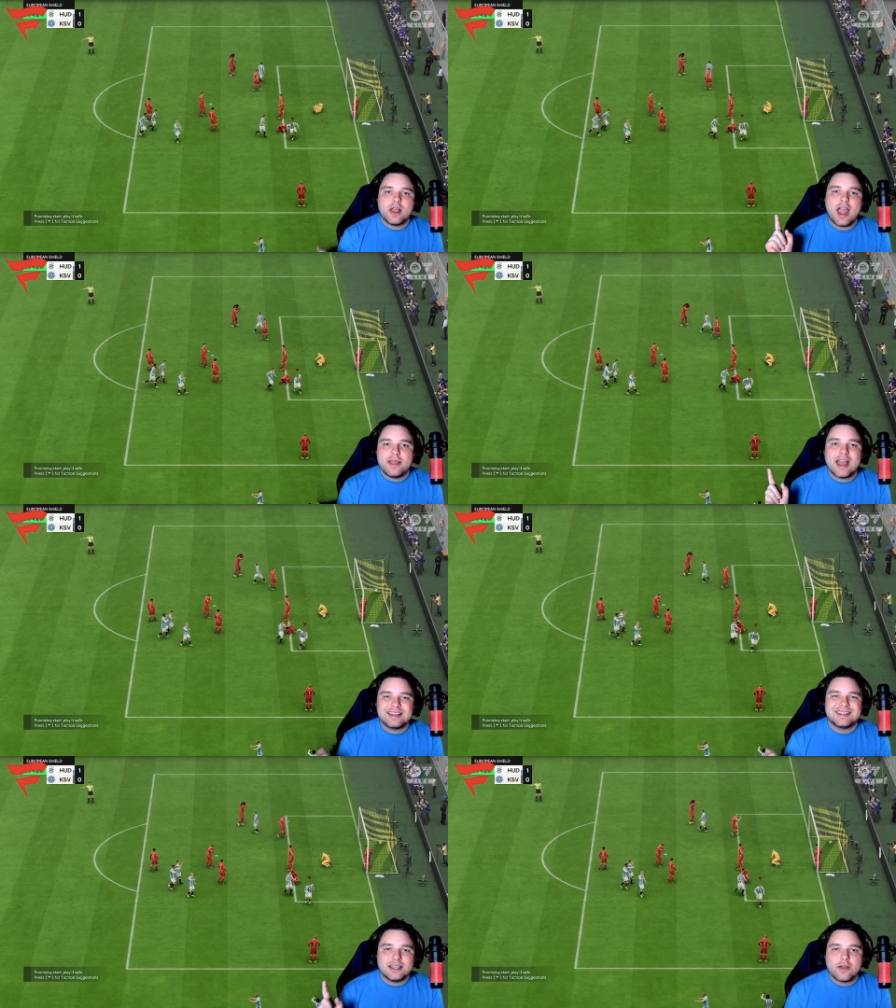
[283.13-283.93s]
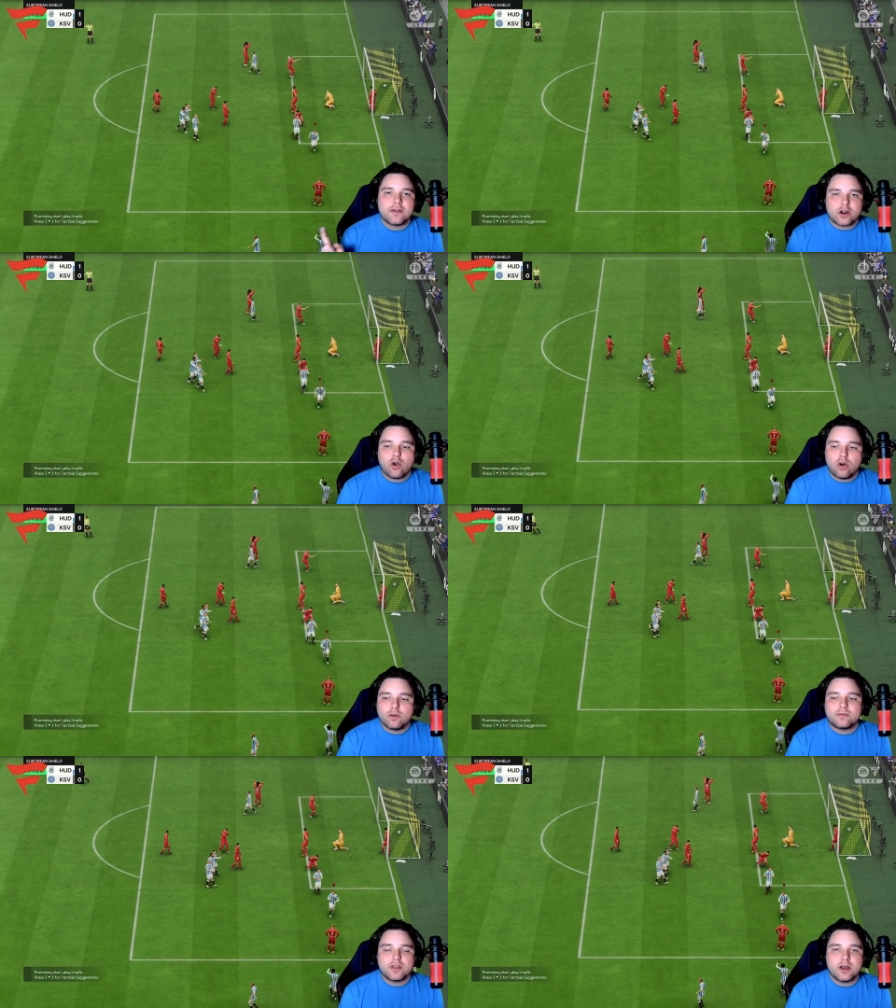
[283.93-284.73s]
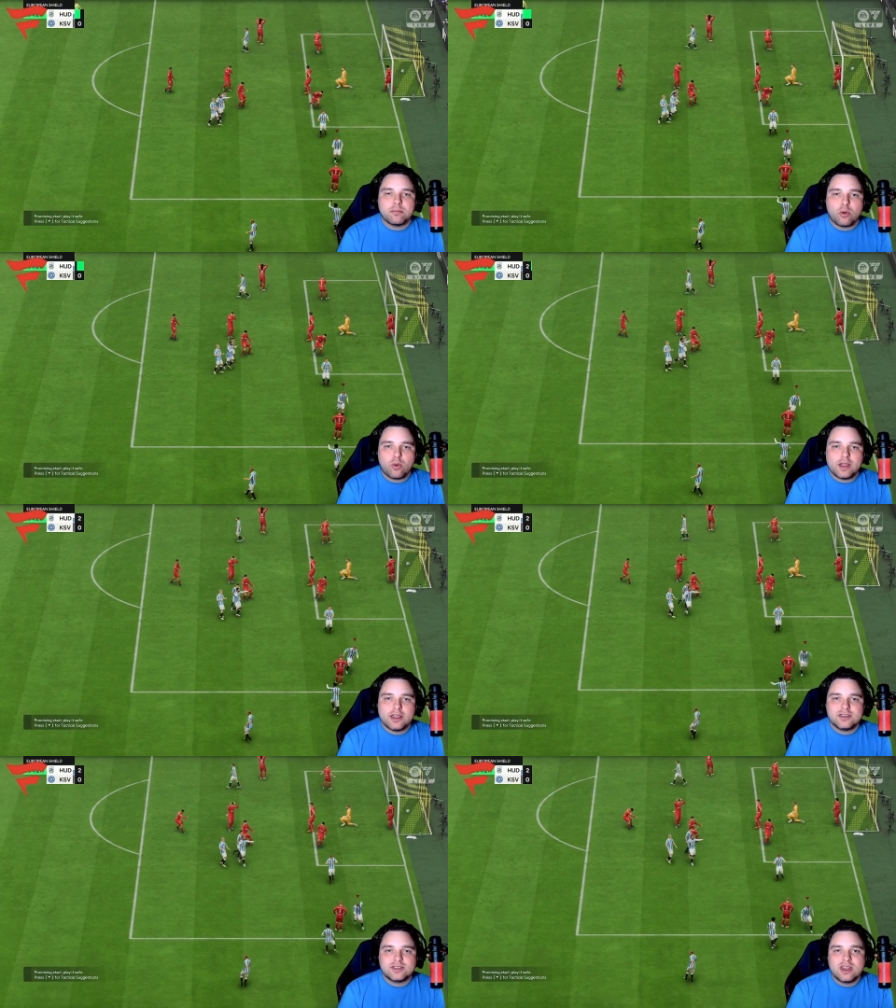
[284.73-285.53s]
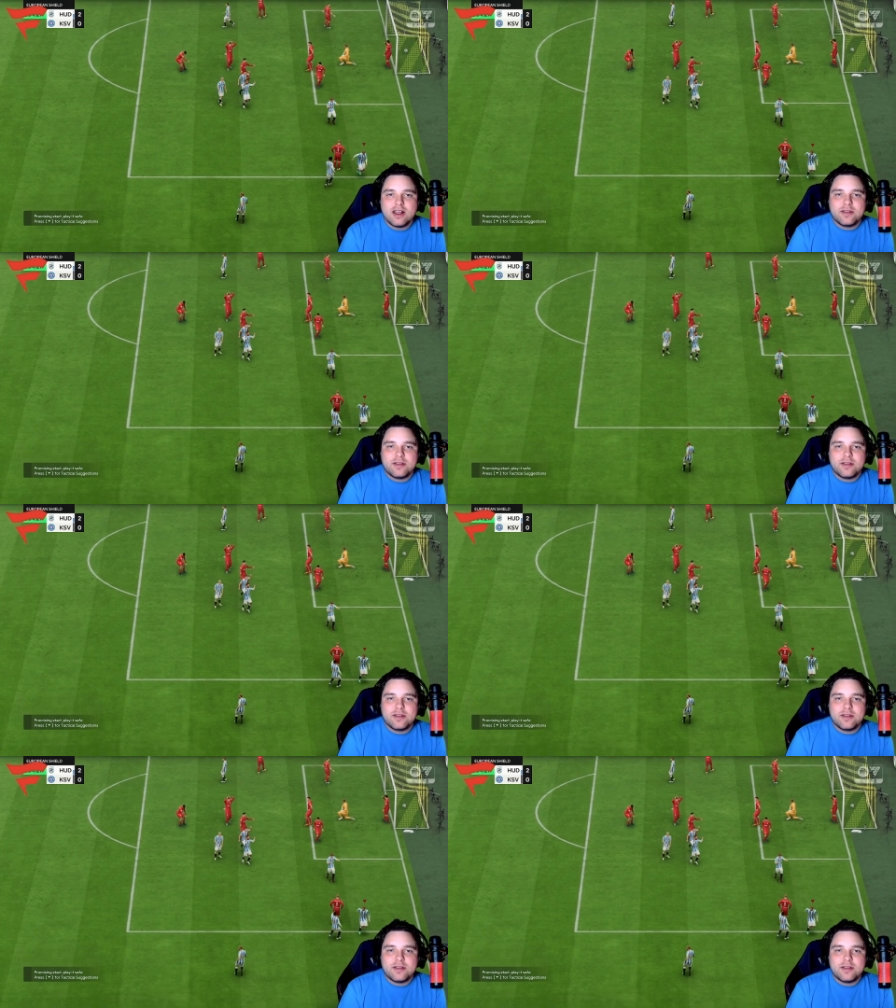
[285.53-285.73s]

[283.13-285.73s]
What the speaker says: and that's another goal for the boys.